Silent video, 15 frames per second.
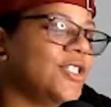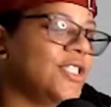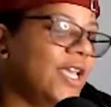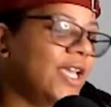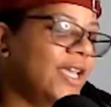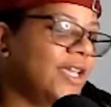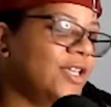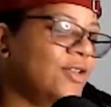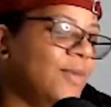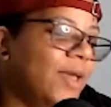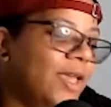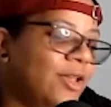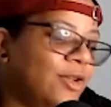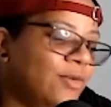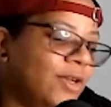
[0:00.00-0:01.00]
saying you
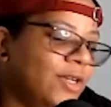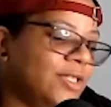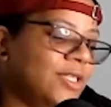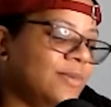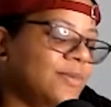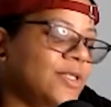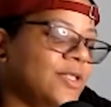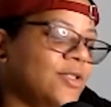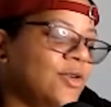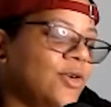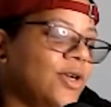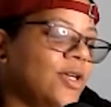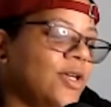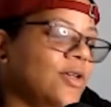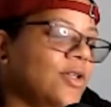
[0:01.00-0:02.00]
make your Simpson
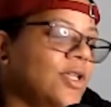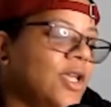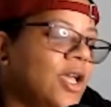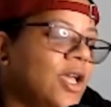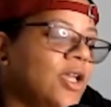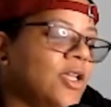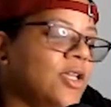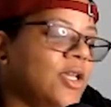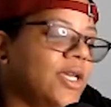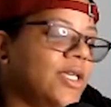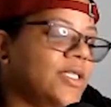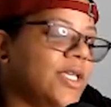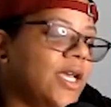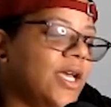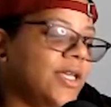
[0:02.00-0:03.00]
oil.
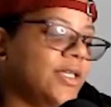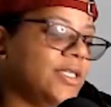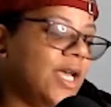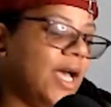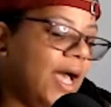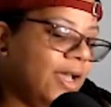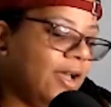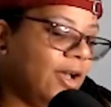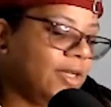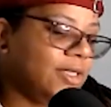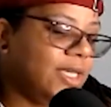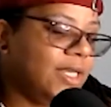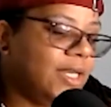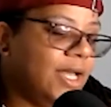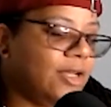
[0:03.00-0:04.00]
It's a high
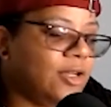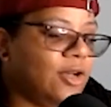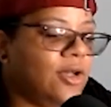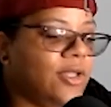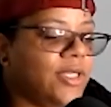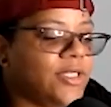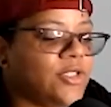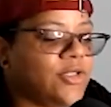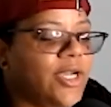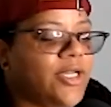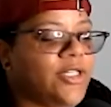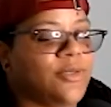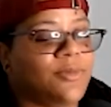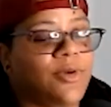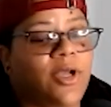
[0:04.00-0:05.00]
octane alcohol
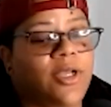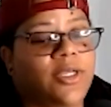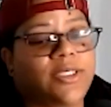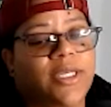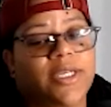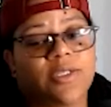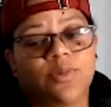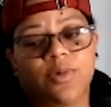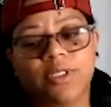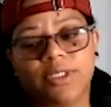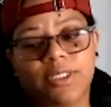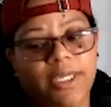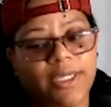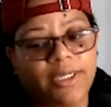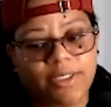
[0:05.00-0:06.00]
extraction process. What's like